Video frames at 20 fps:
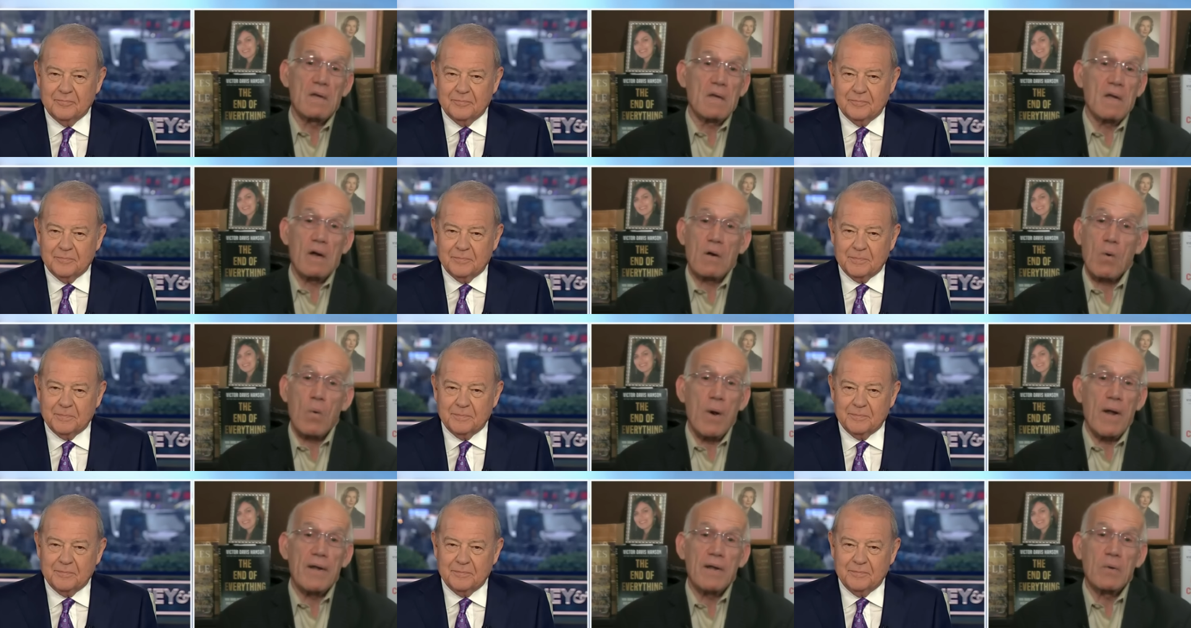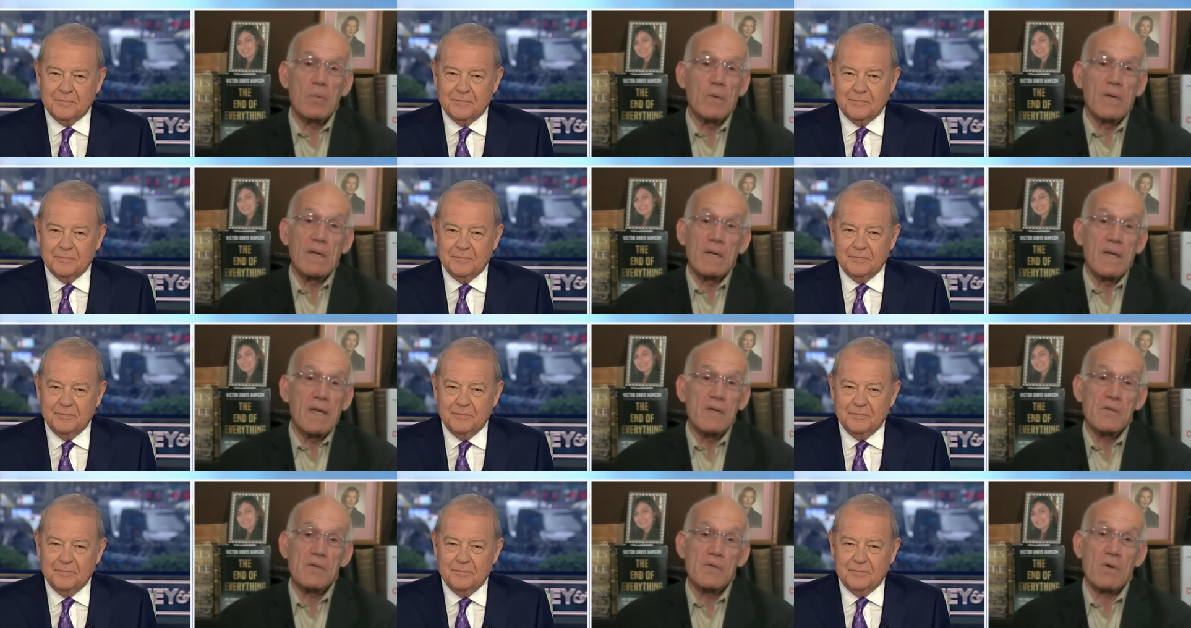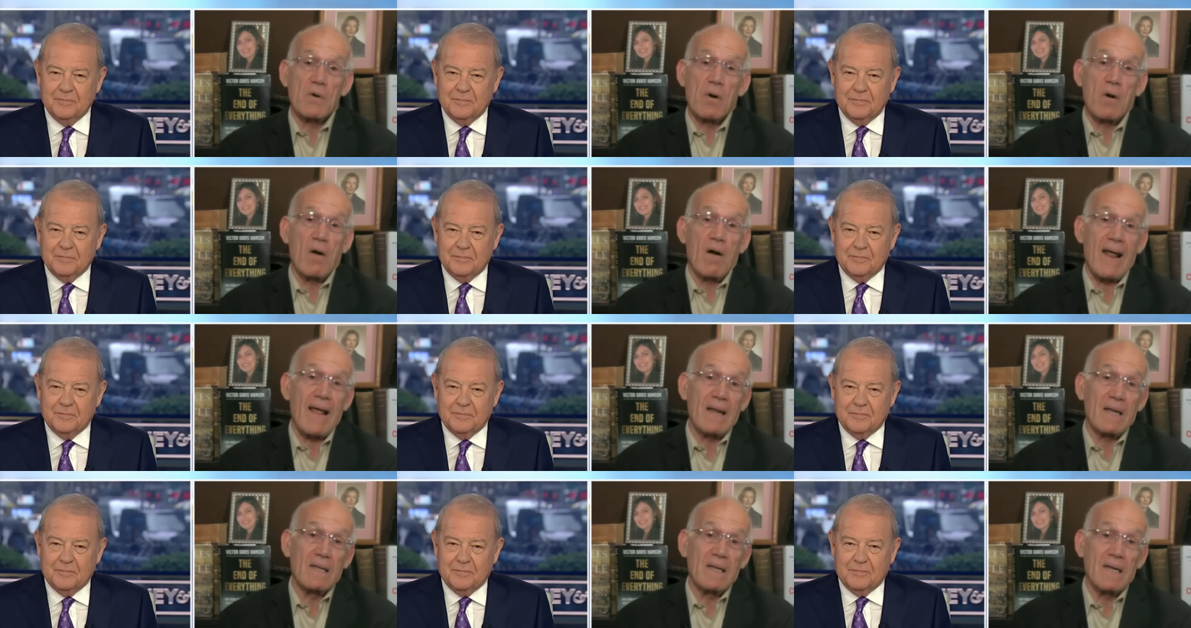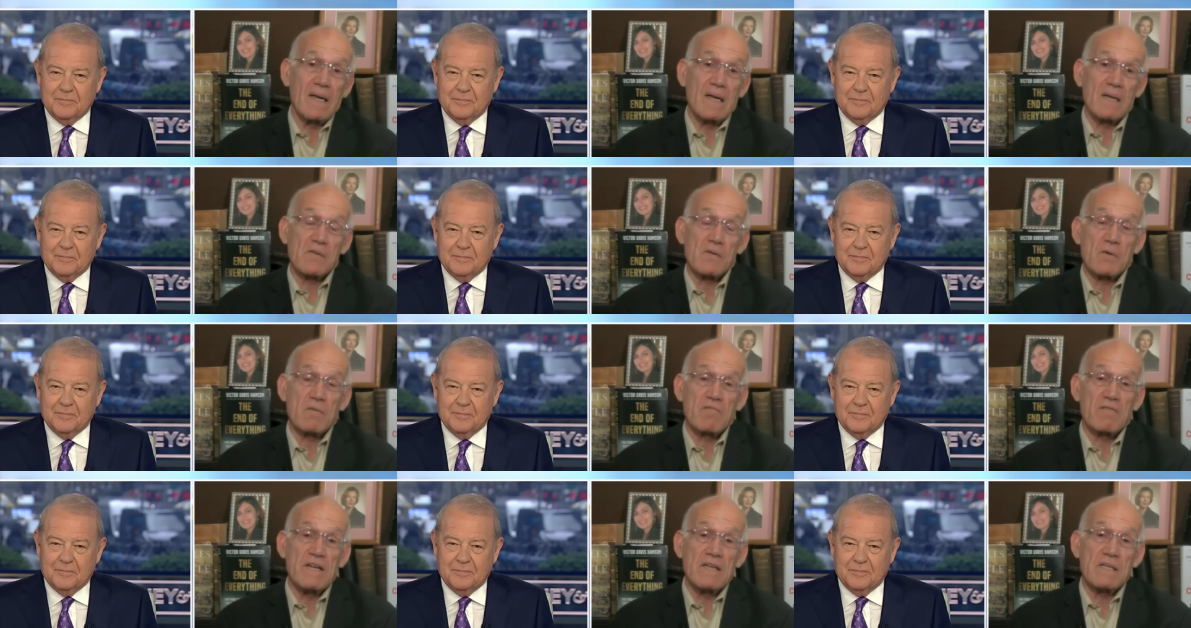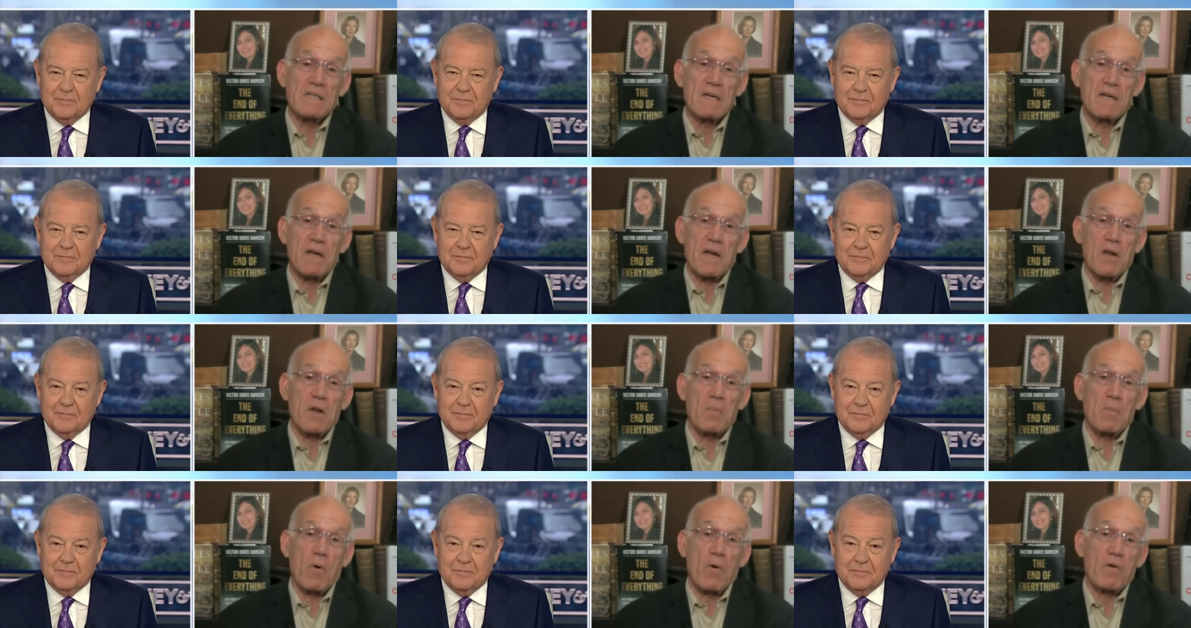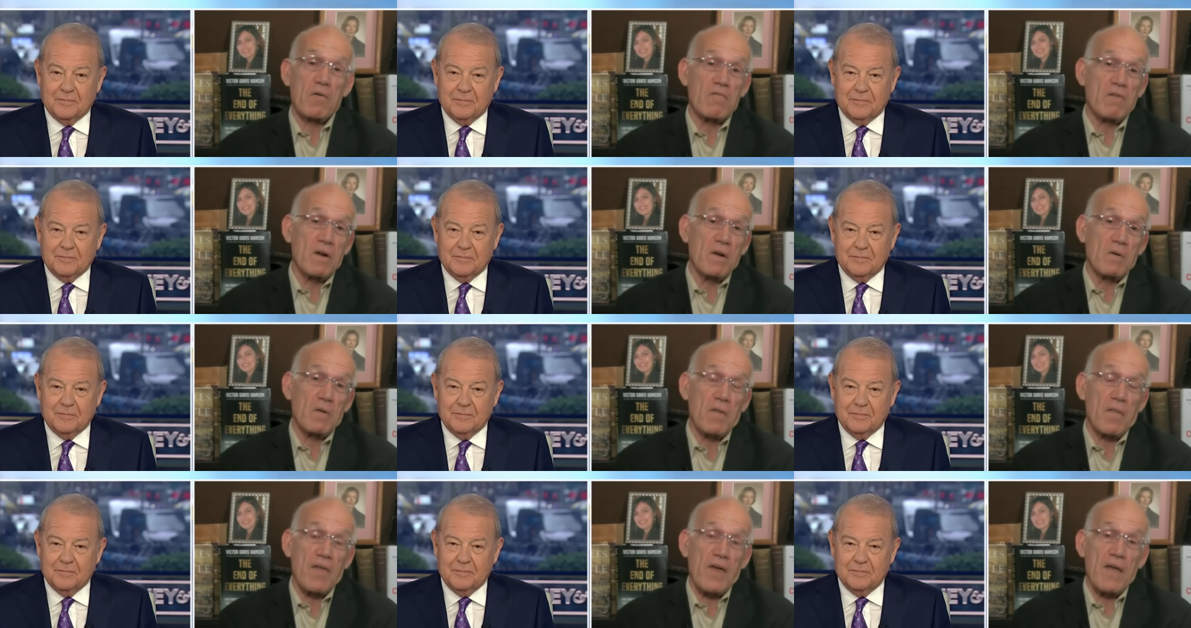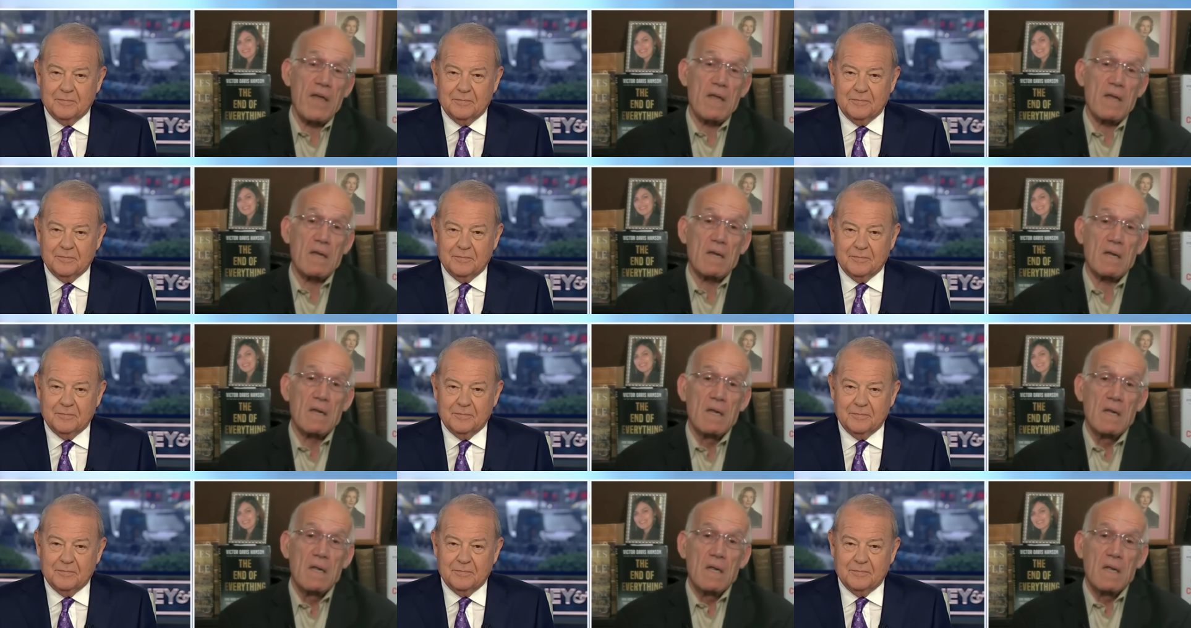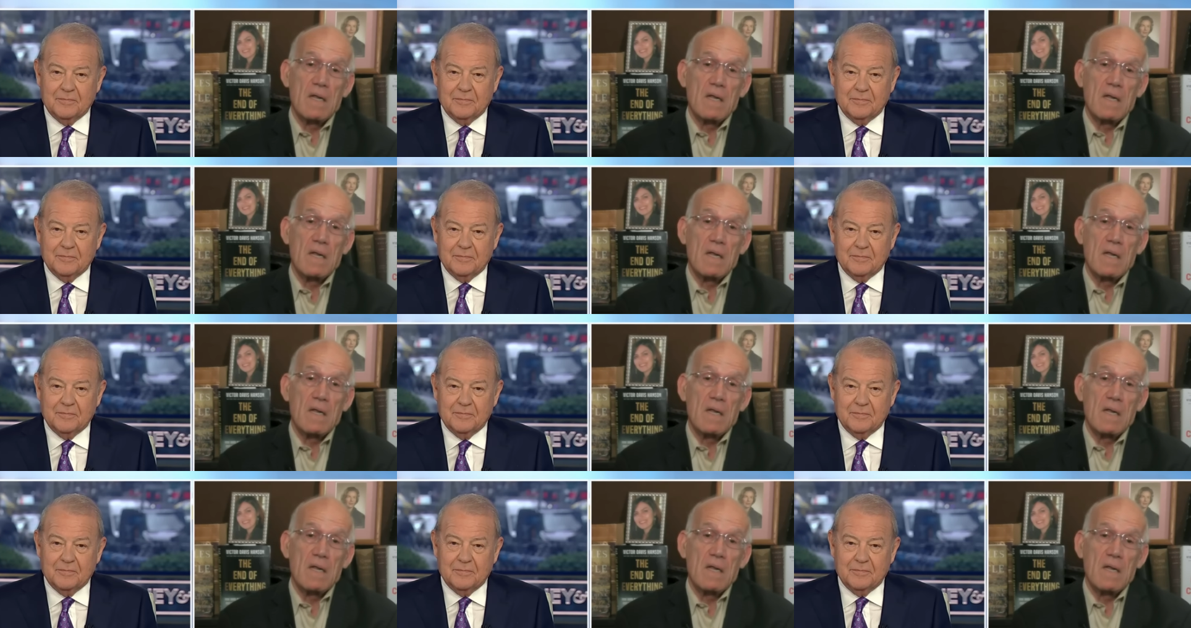Speaker 1: acquainted with literature or analytics or reasoning anymore, critical thinking.